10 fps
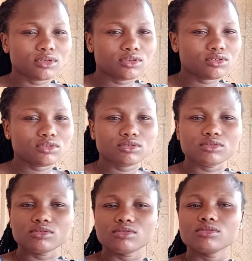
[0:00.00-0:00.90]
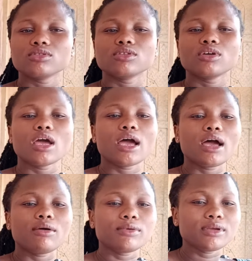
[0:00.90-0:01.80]
So,
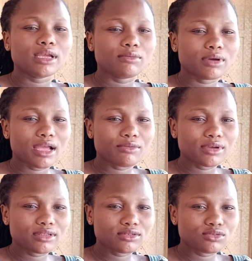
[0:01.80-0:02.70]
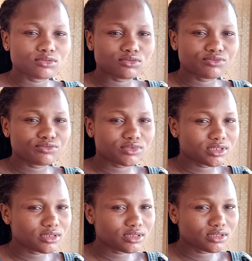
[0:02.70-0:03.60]
when I went to
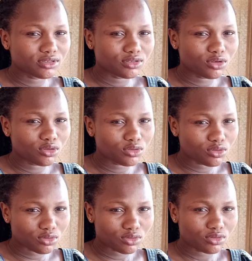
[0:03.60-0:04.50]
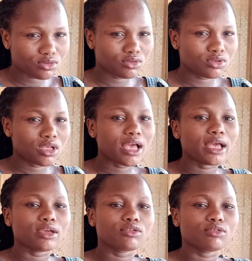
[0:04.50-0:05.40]
see the doctor,
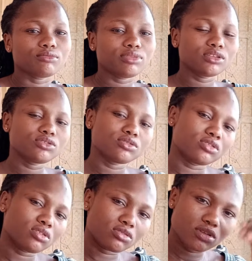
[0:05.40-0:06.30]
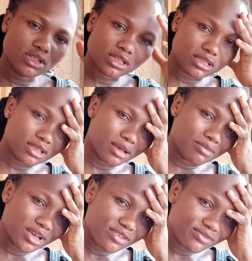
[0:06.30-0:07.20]
I complained to the doctor that I'm
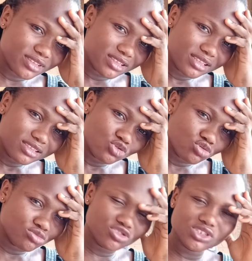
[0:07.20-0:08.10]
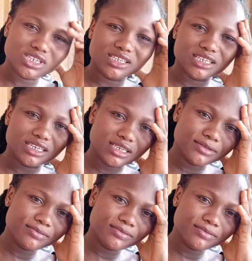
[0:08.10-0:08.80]
having too much headache.